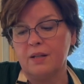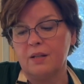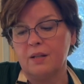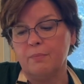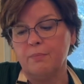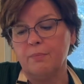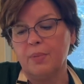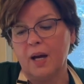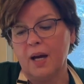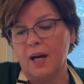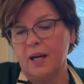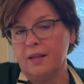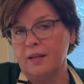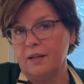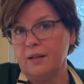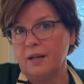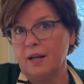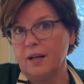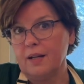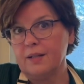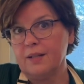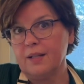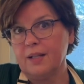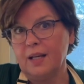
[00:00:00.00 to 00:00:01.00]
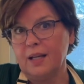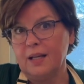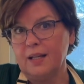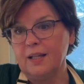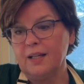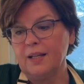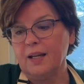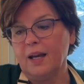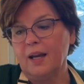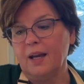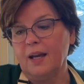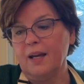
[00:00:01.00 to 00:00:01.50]
to buy the next king
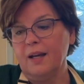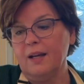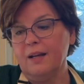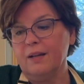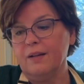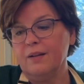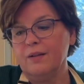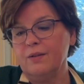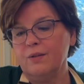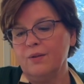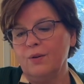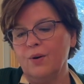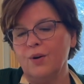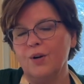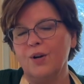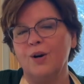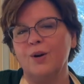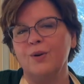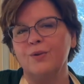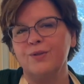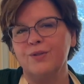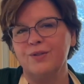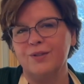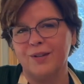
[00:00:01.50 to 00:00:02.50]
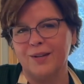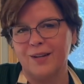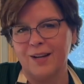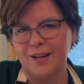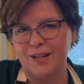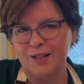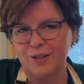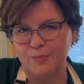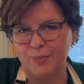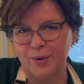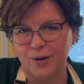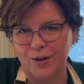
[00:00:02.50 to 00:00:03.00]
cake or host the
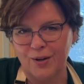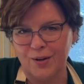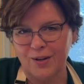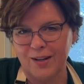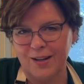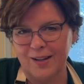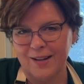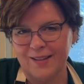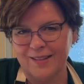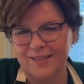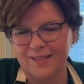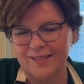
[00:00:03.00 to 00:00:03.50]
next party.